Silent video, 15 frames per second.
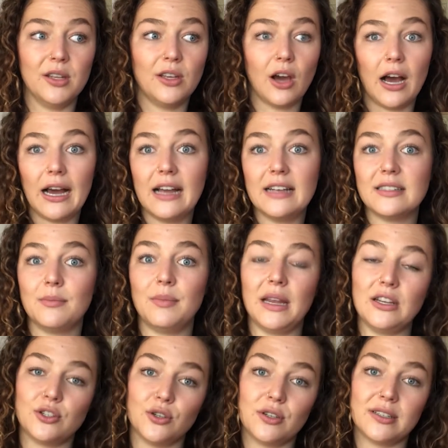guys and
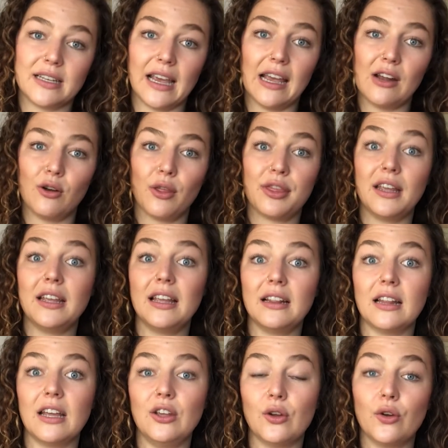being too scared or
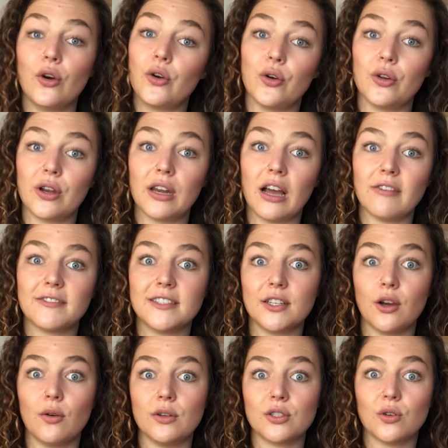thinking that you're not good enough to
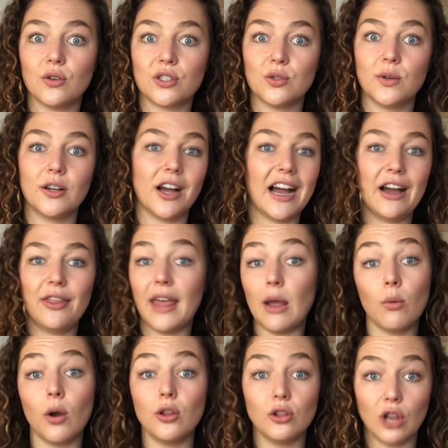go and talk to a guy or they
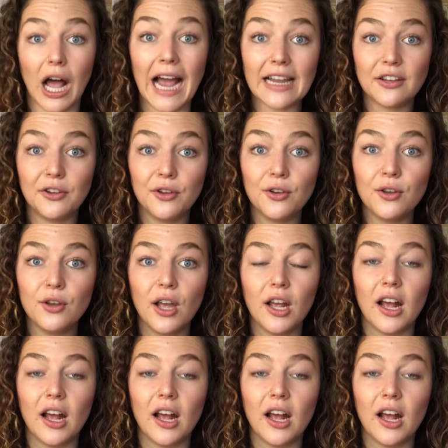won't like you.